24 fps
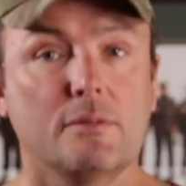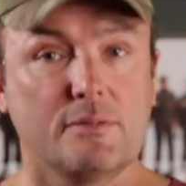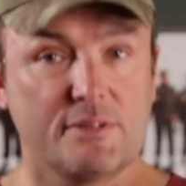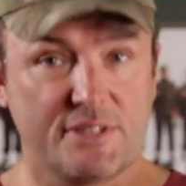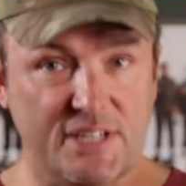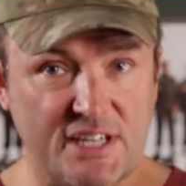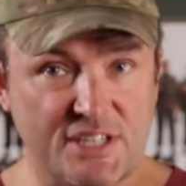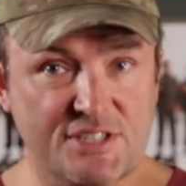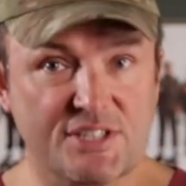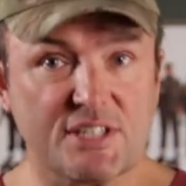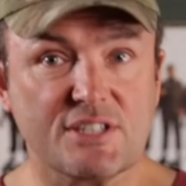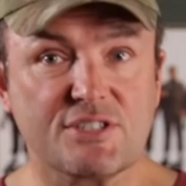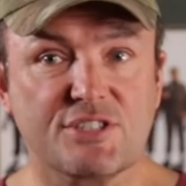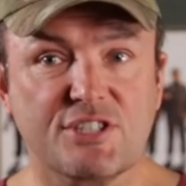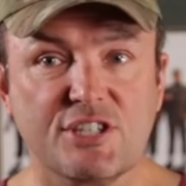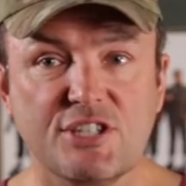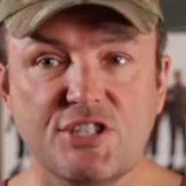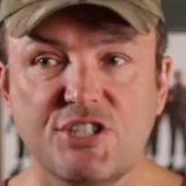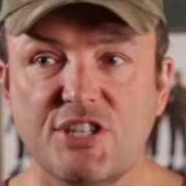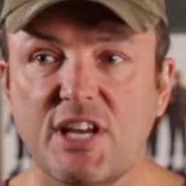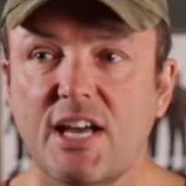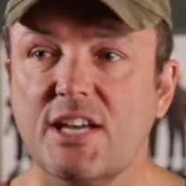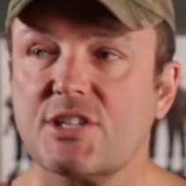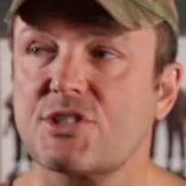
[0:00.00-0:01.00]
decent
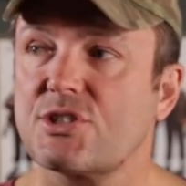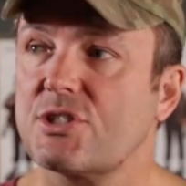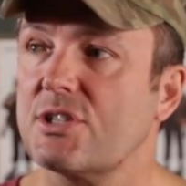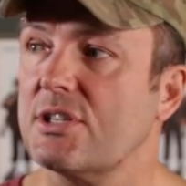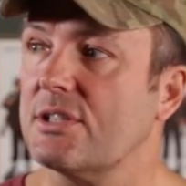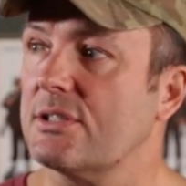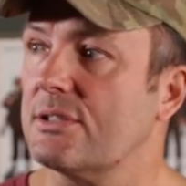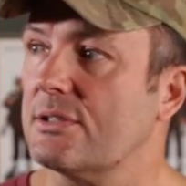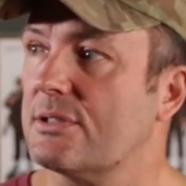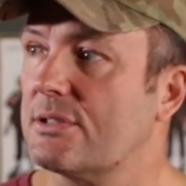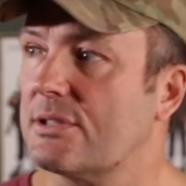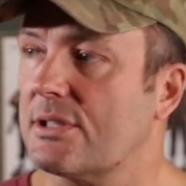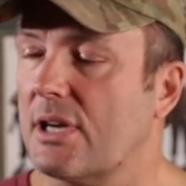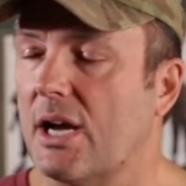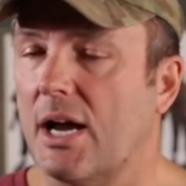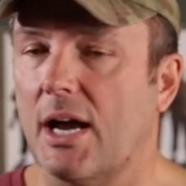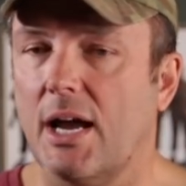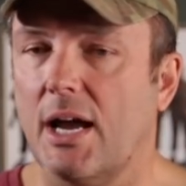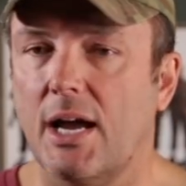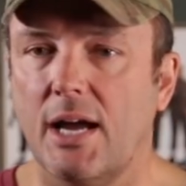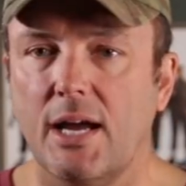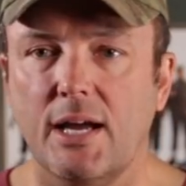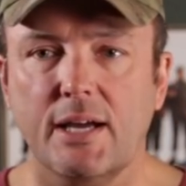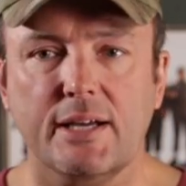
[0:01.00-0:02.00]
suggestions,
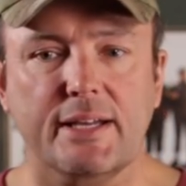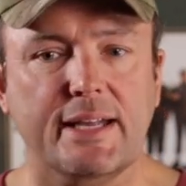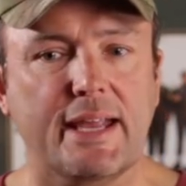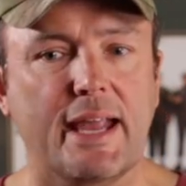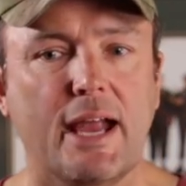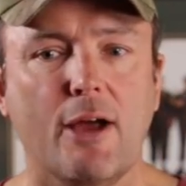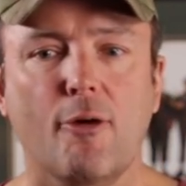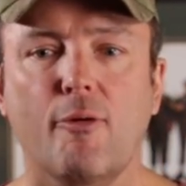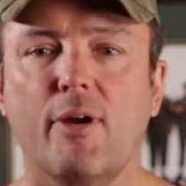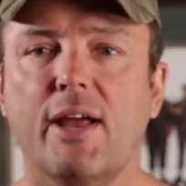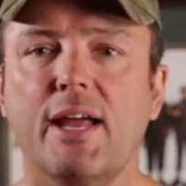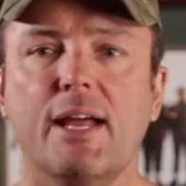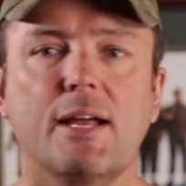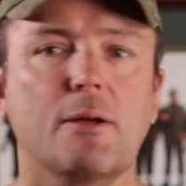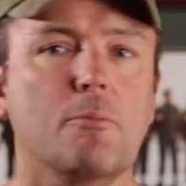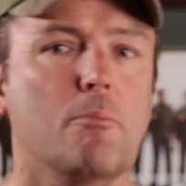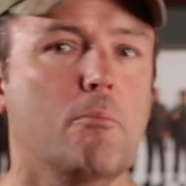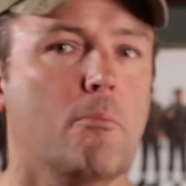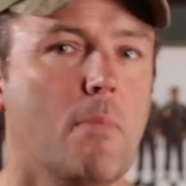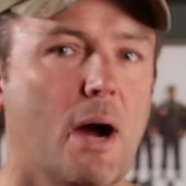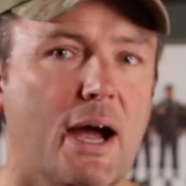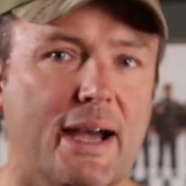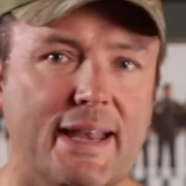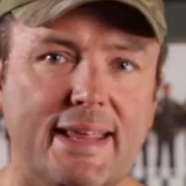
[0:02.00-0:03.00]

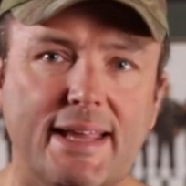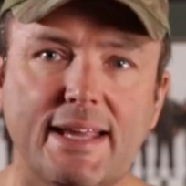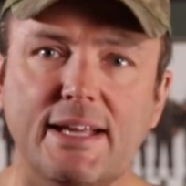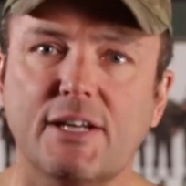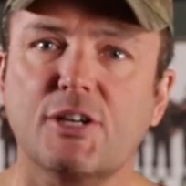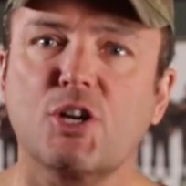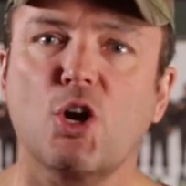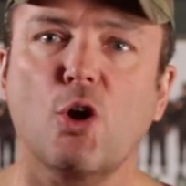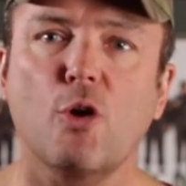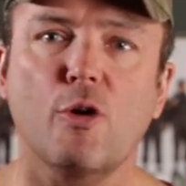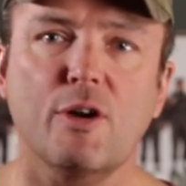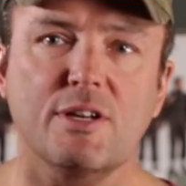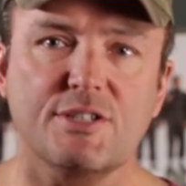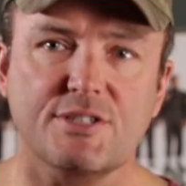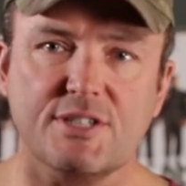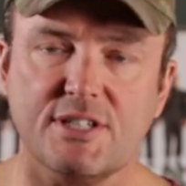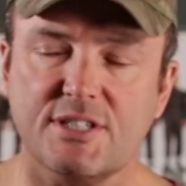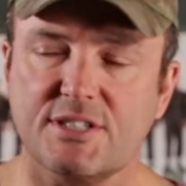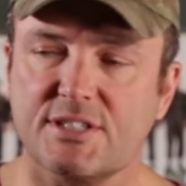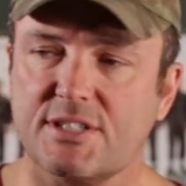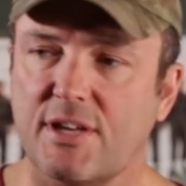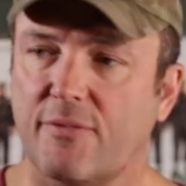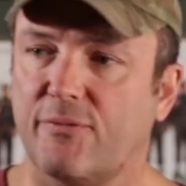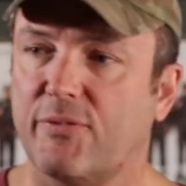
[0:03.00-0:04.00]
carrying money, currency,
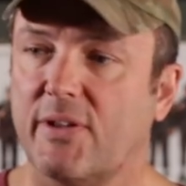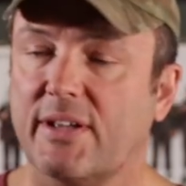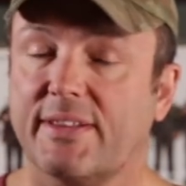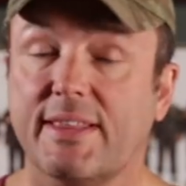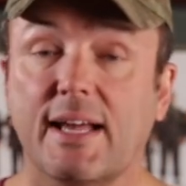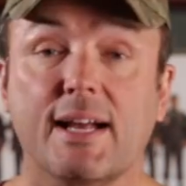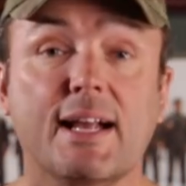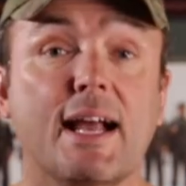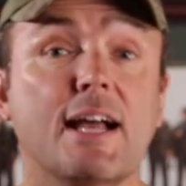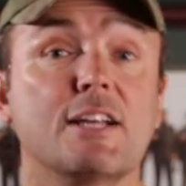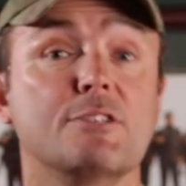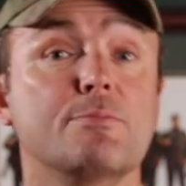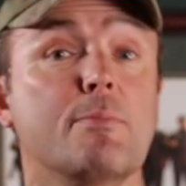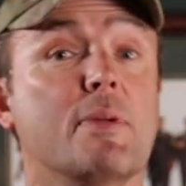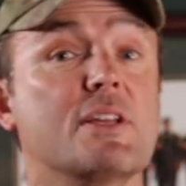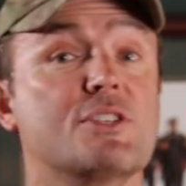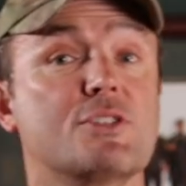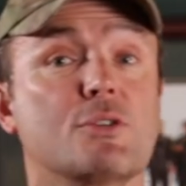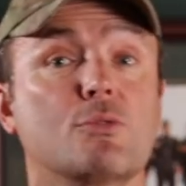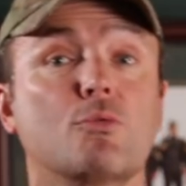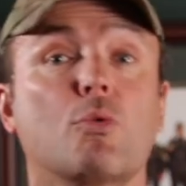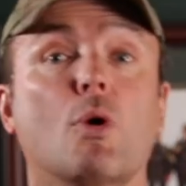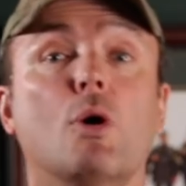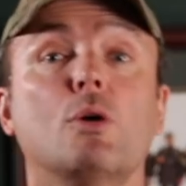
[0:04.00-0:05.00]
stuff like that. Guys
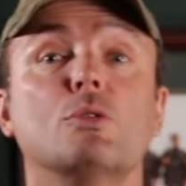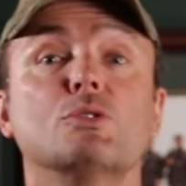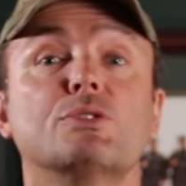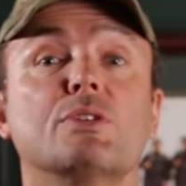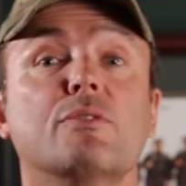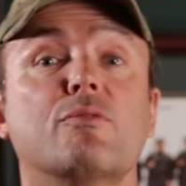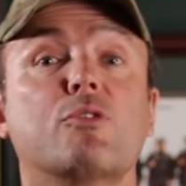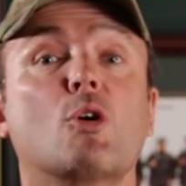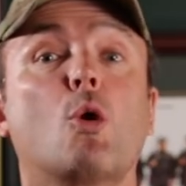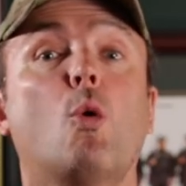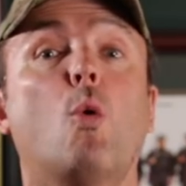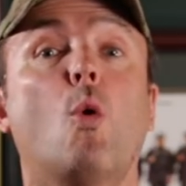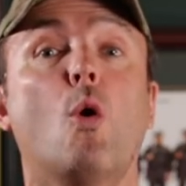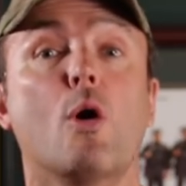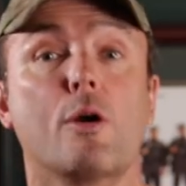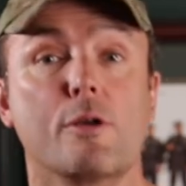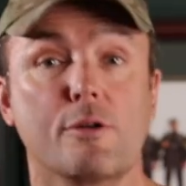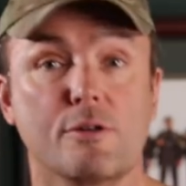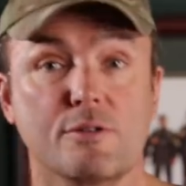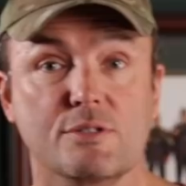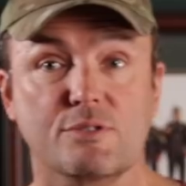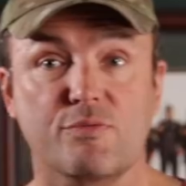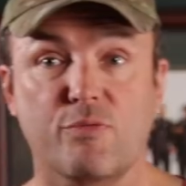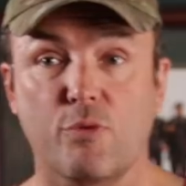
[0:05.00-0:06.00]
mentioned rolls of
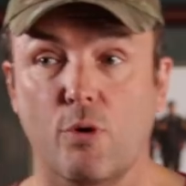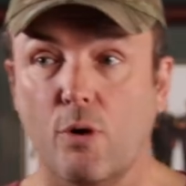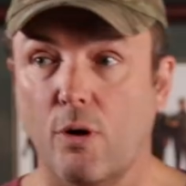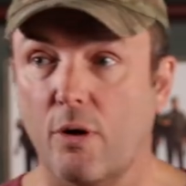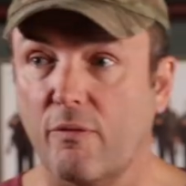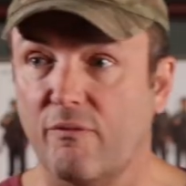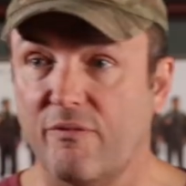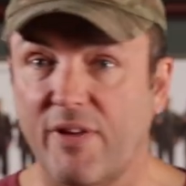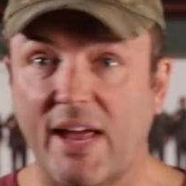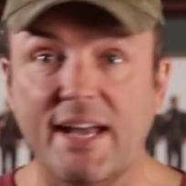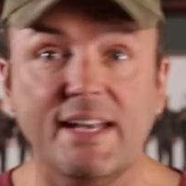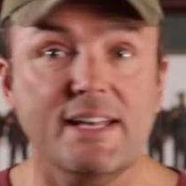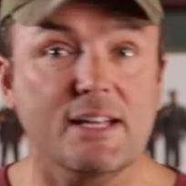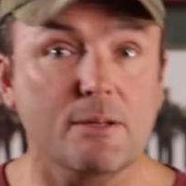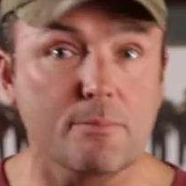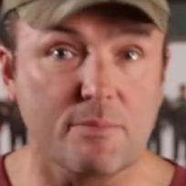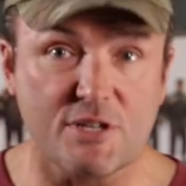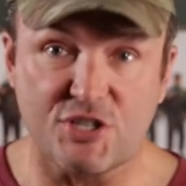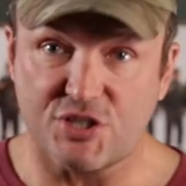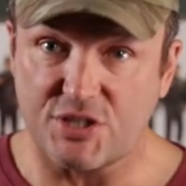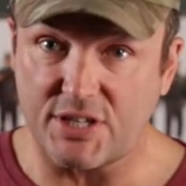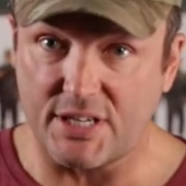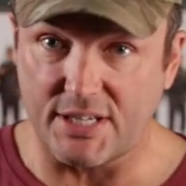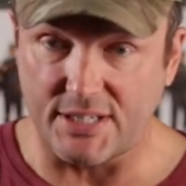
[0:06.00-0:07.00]
quarters for vending
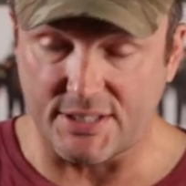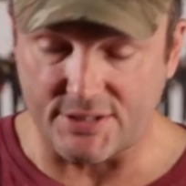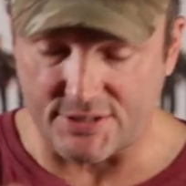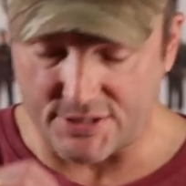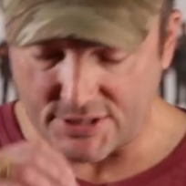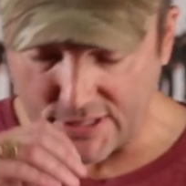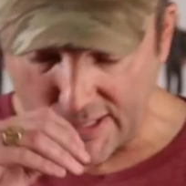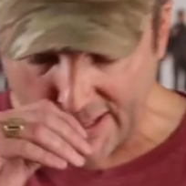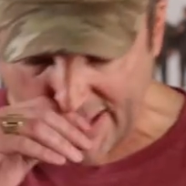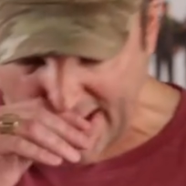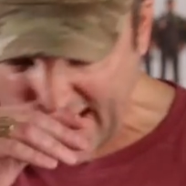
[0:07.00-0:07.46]
machines.